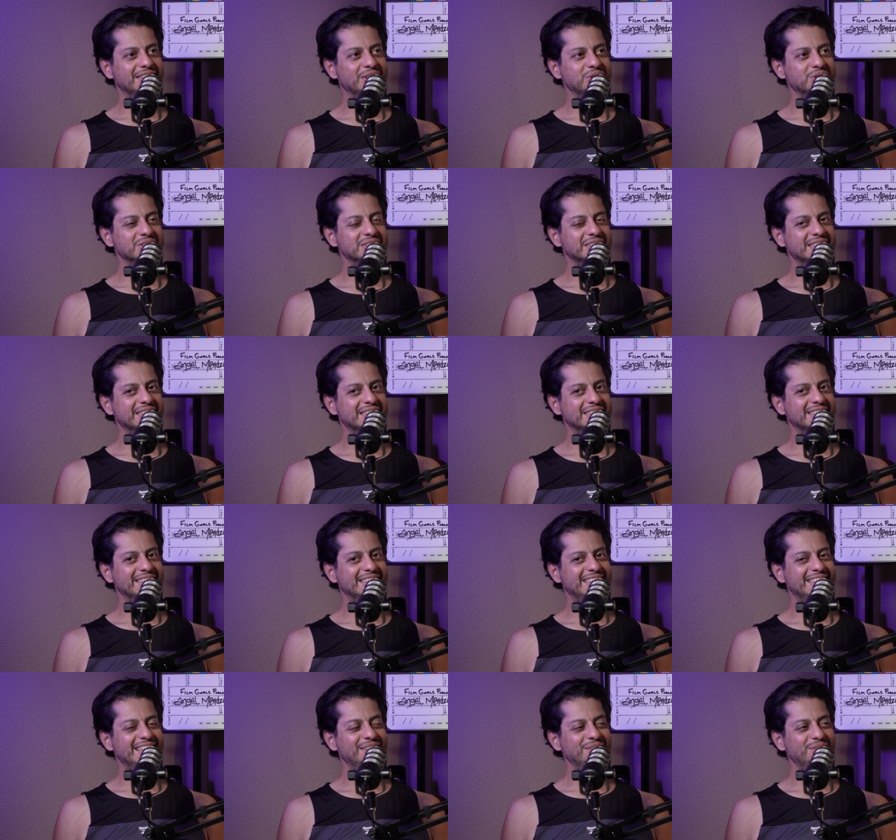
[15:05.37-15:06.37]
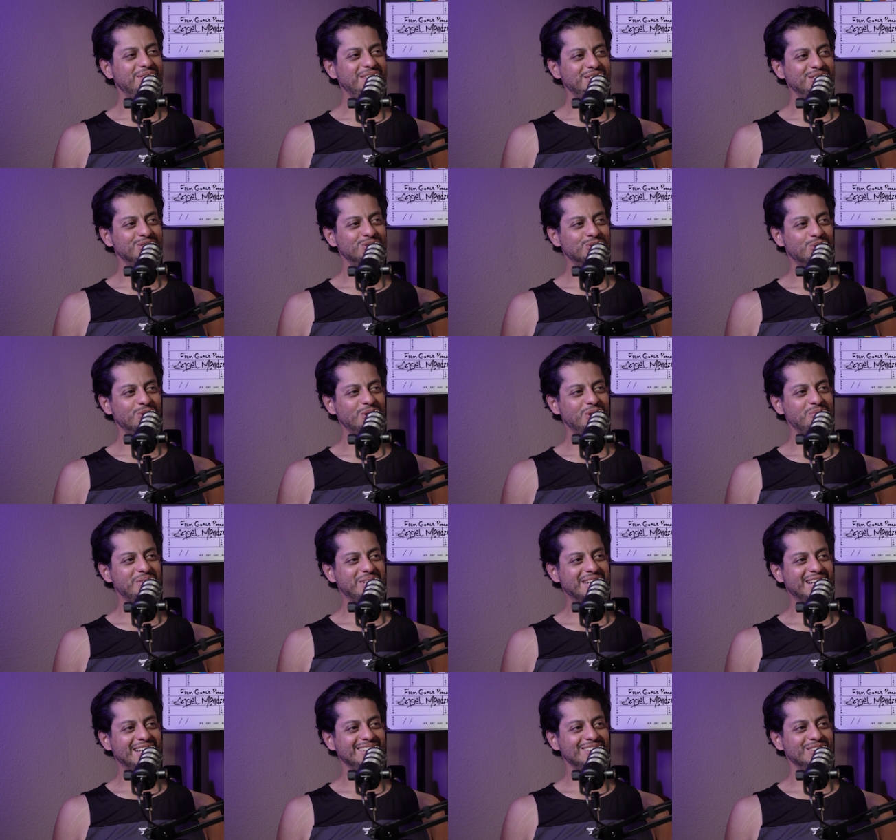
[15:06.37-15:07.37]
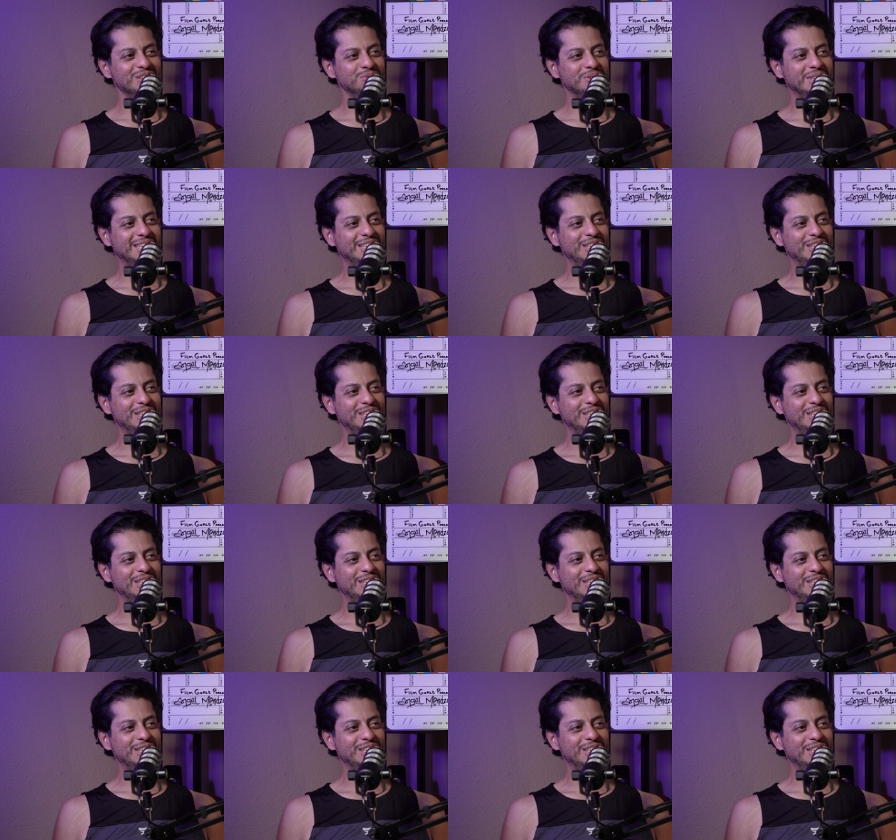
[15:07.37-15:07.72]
I was like, I want a story behind this, man.